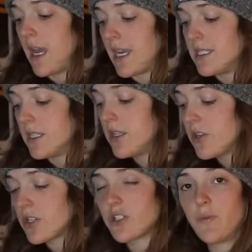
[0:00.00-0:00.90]
Ideally,
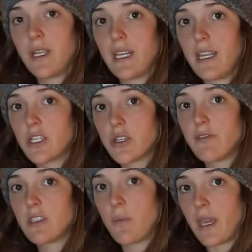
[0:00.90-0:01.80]
there should be an inch
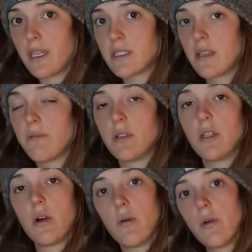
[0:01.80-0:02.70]
of space
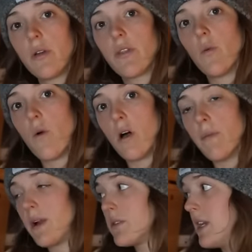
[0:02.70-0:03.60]
below the wall
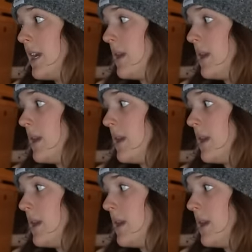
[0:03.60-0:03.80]
mount,